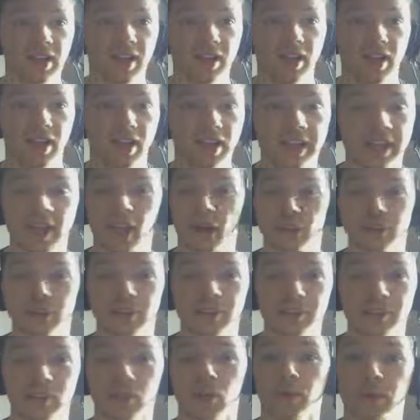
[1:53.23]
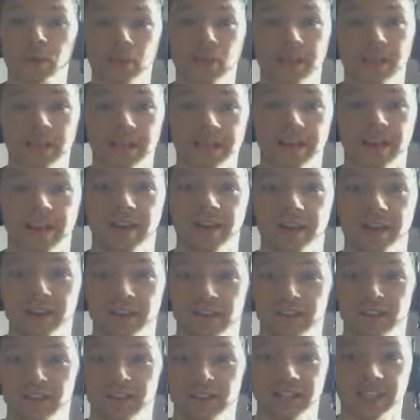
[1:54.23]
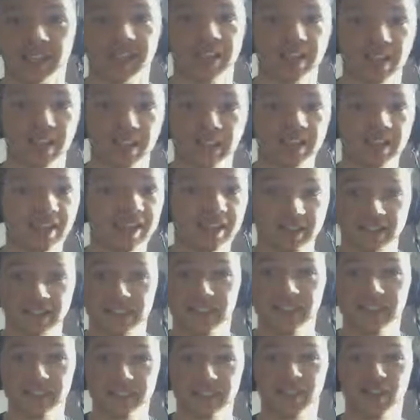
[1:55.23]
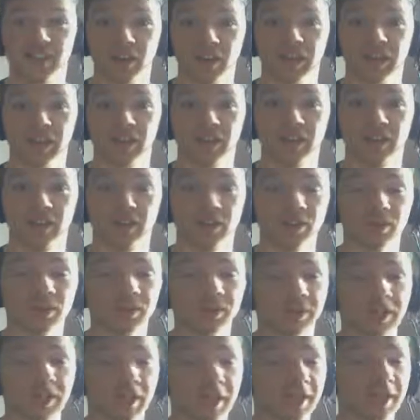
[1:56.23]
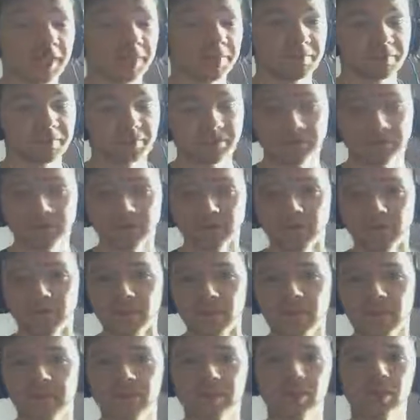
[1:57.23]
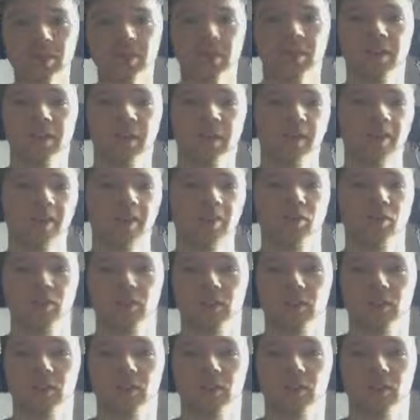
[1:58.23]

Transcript: Yeah, I was absorbed by their characters. I was thinking like this is fucking cool. In terms of how like the sort of